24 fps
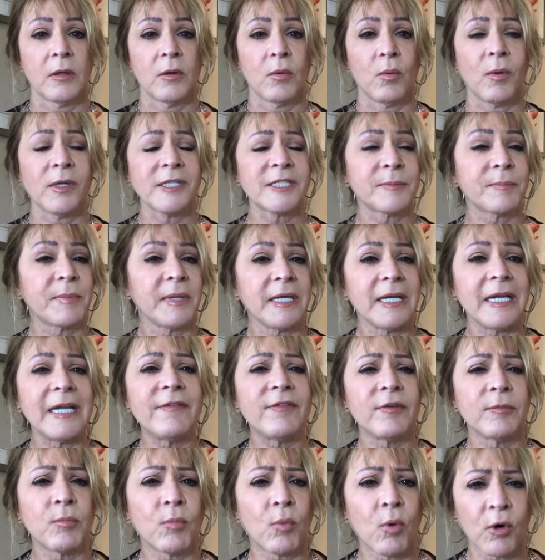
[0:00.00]
What's been
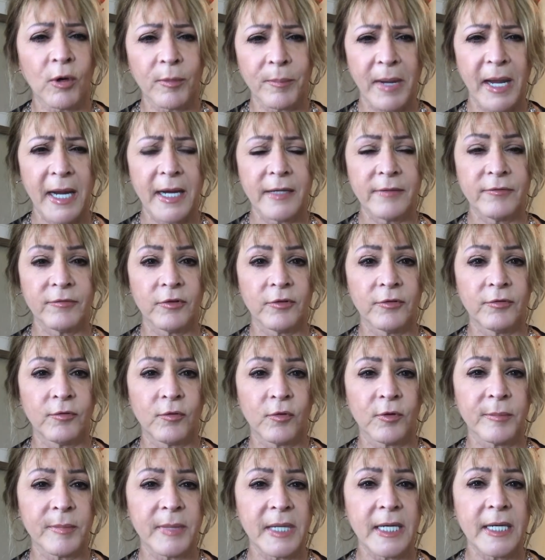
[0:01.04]
even more painful
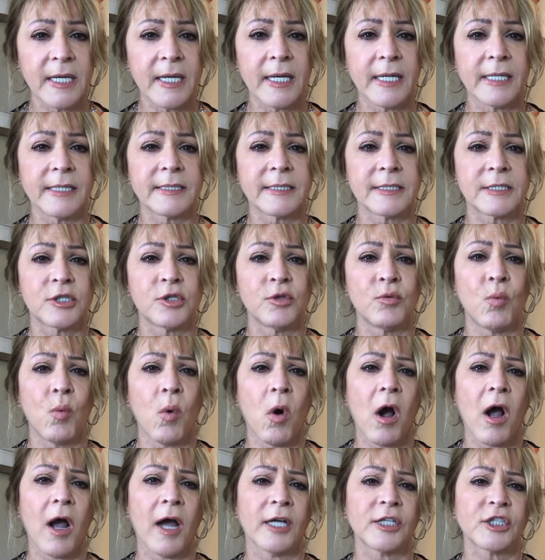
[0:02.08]
for me is to
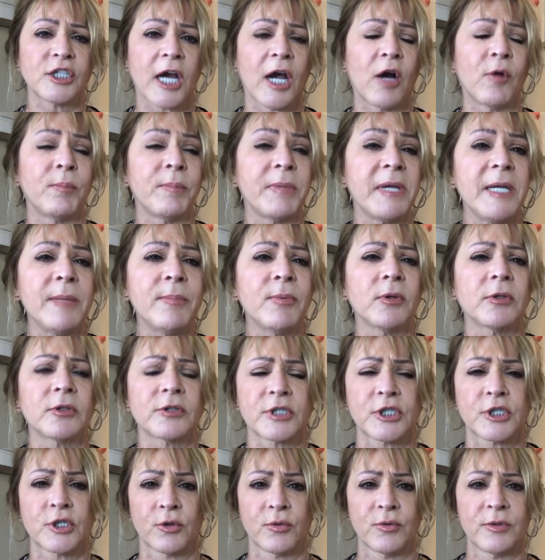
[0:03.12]
watch how people are
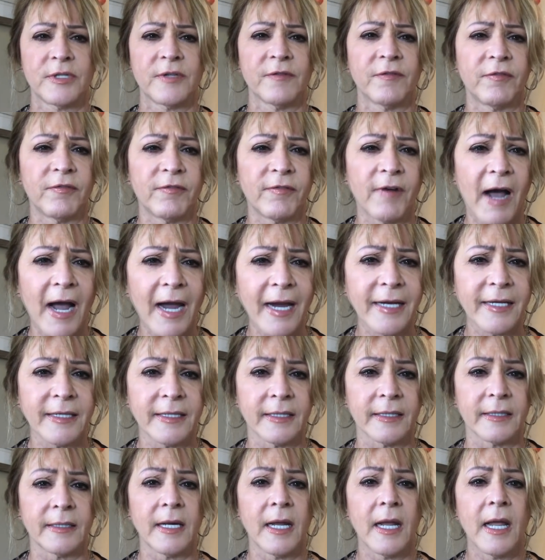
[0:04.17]
so
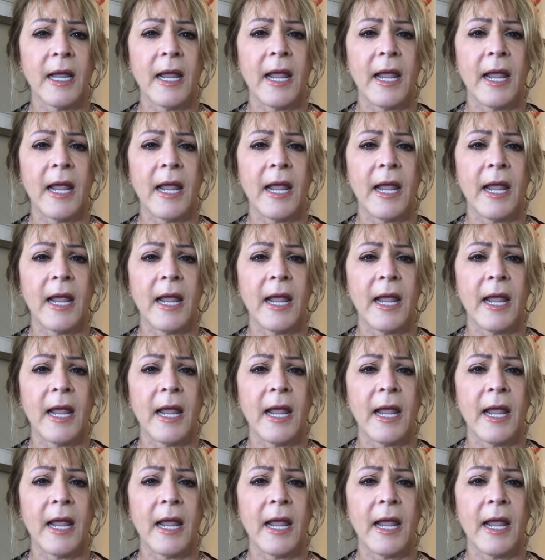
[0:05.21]
divided